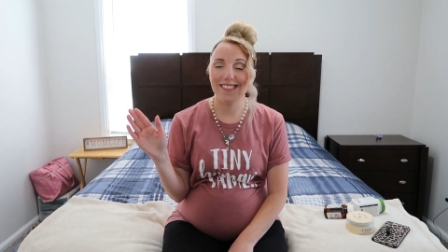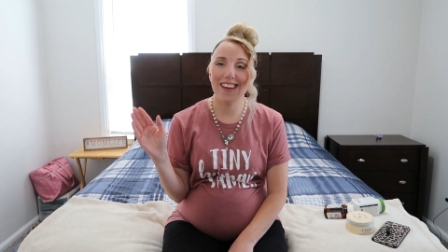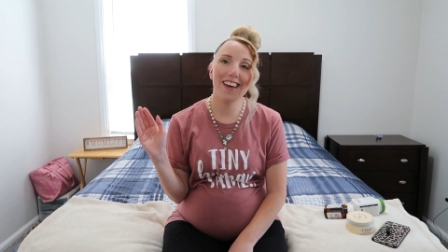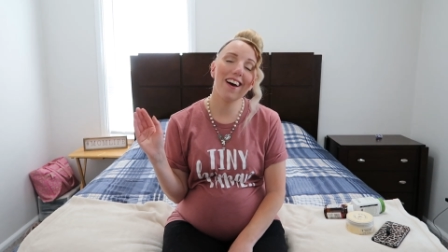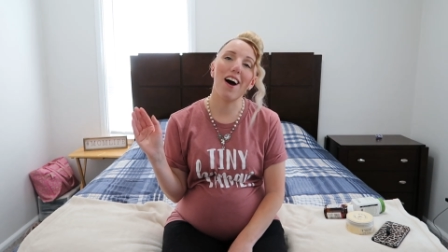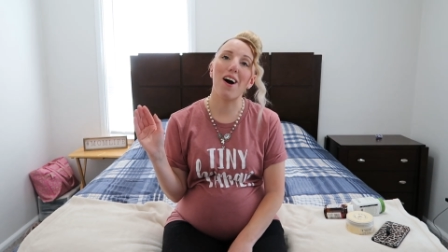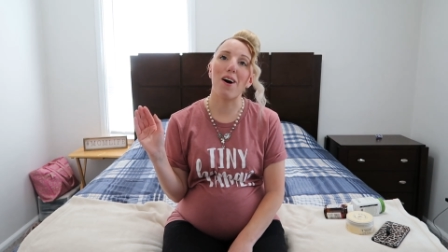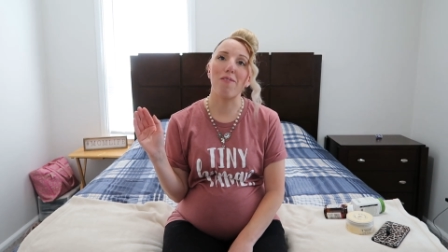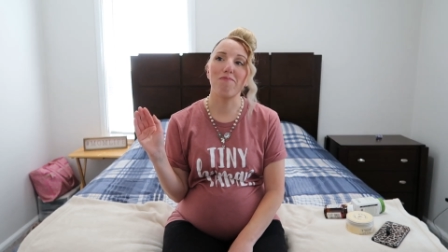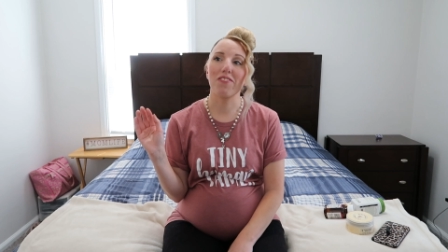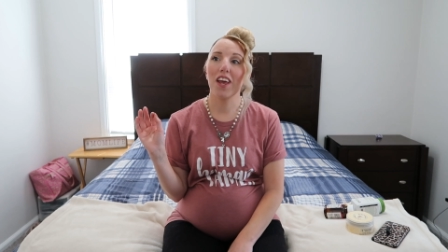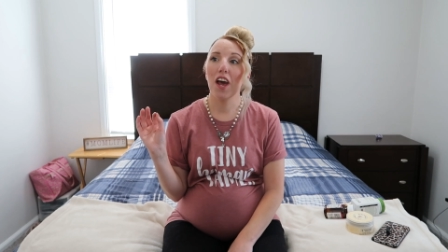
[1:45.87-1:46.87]

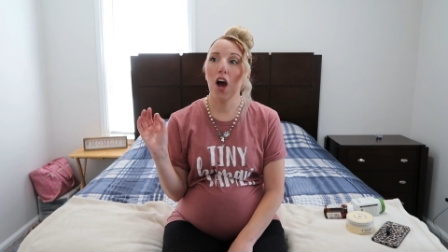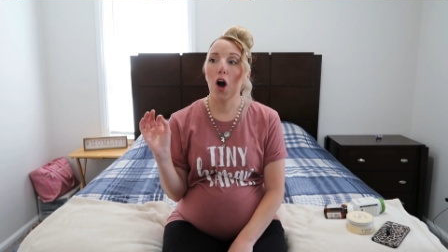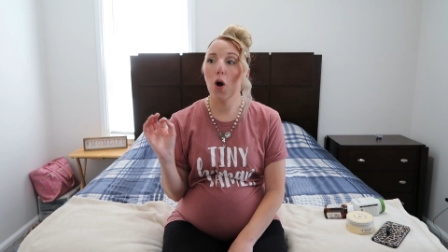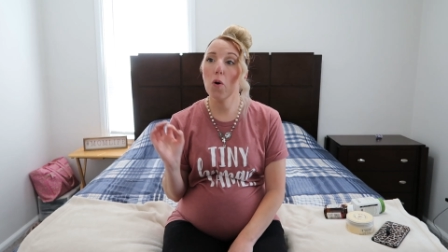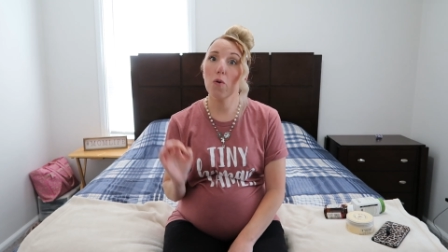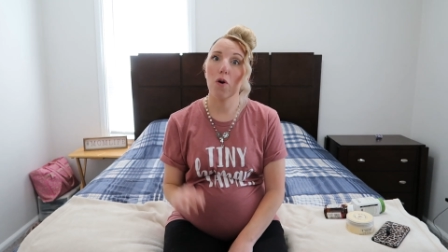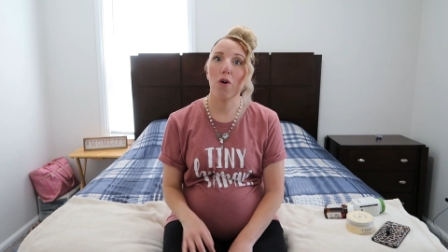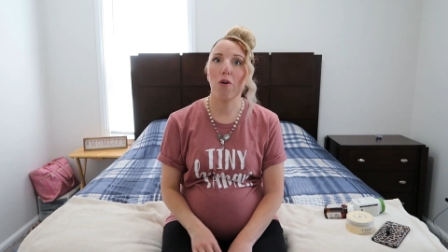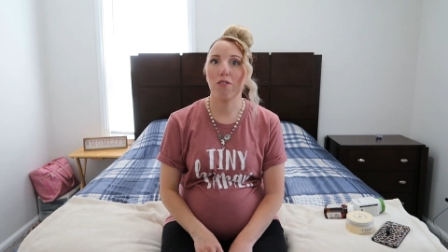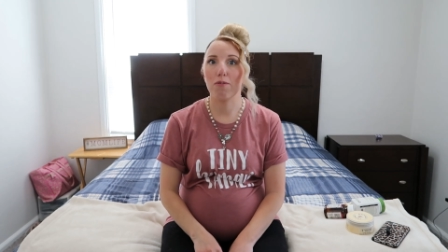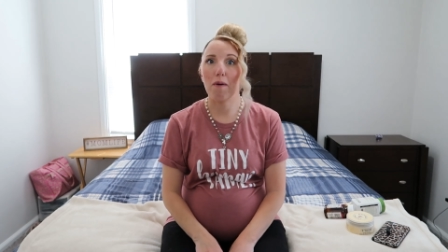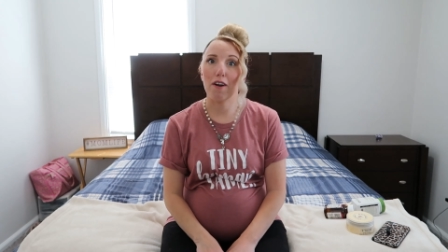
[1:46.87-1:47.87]
Um, oh,
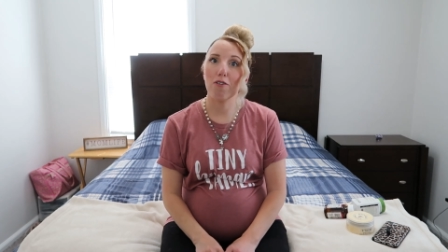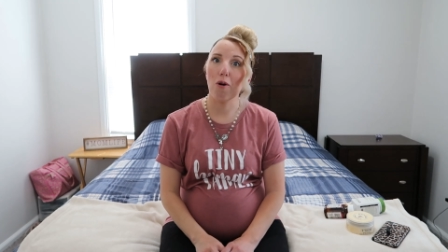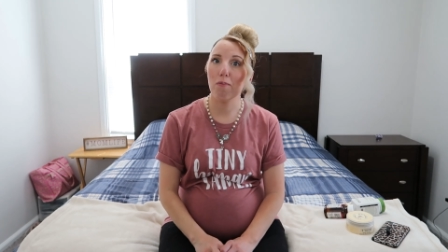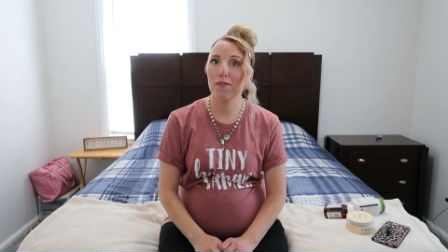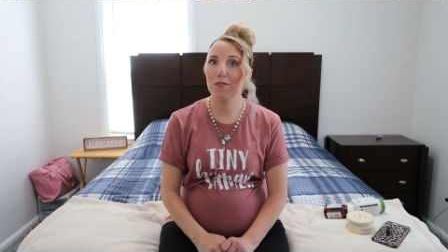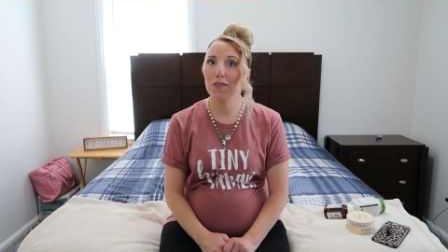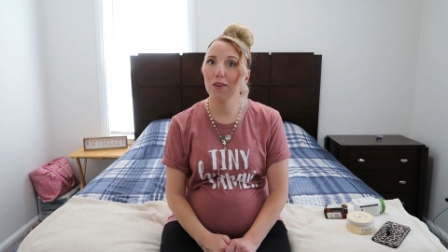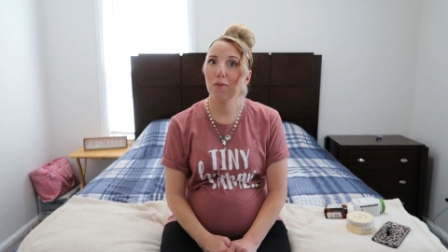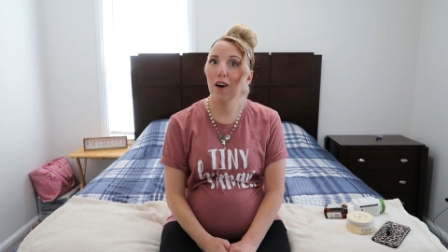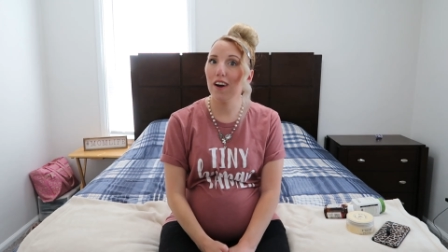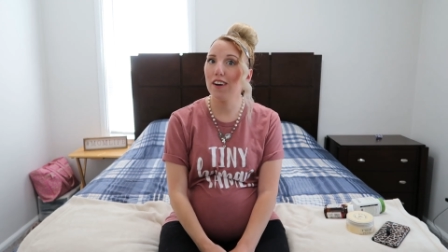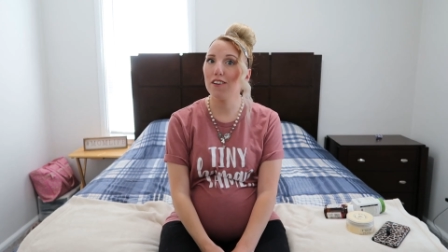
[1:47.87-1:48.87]
so you better hope it's only one.